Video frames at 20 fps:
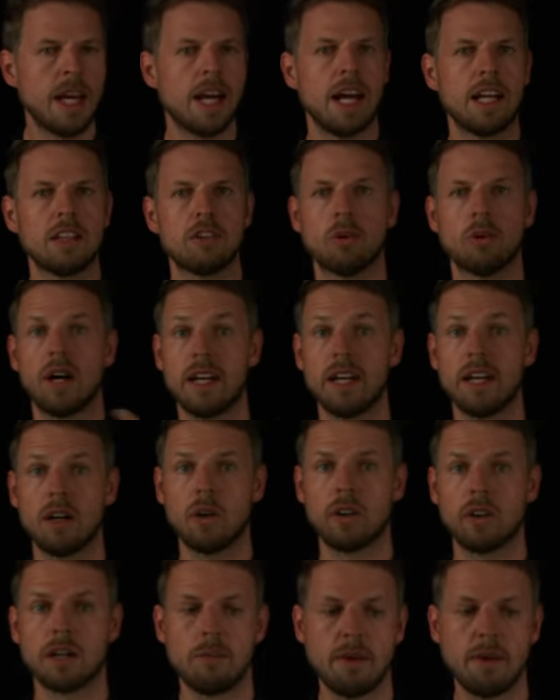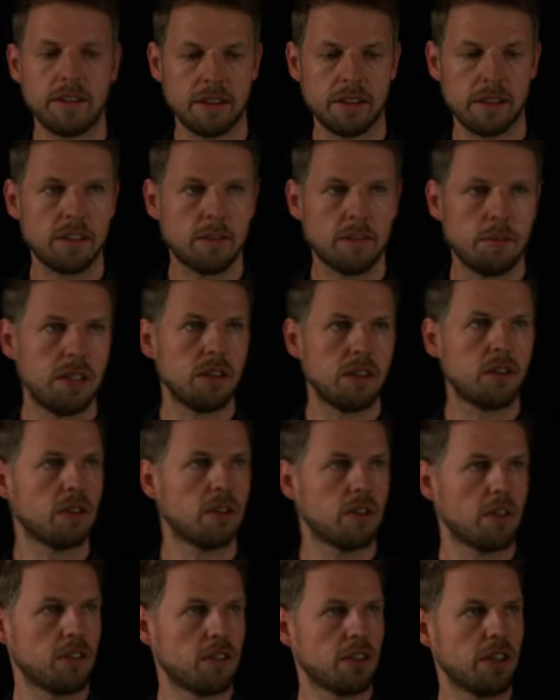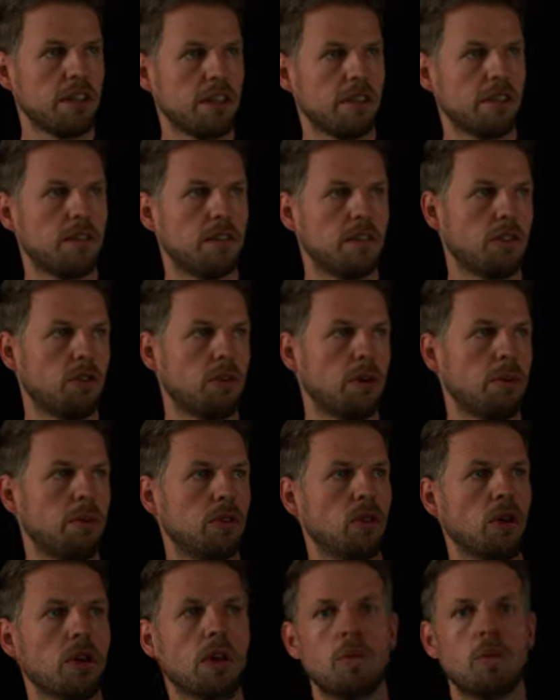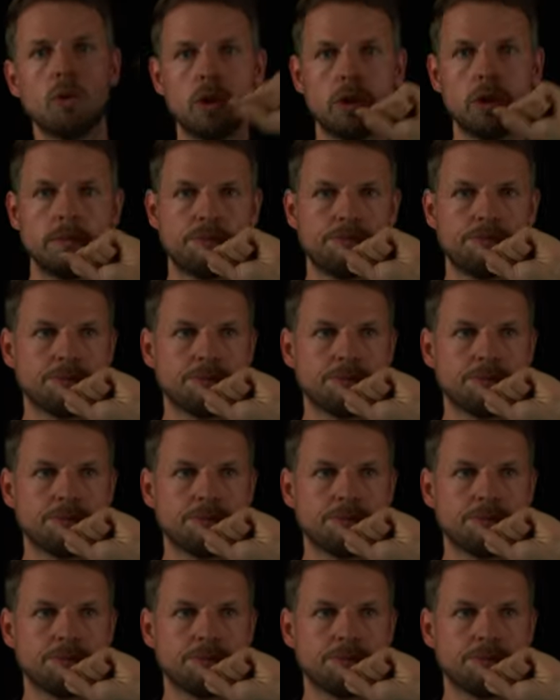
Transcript: And so higher order methods means, such as the trapezoidal rule,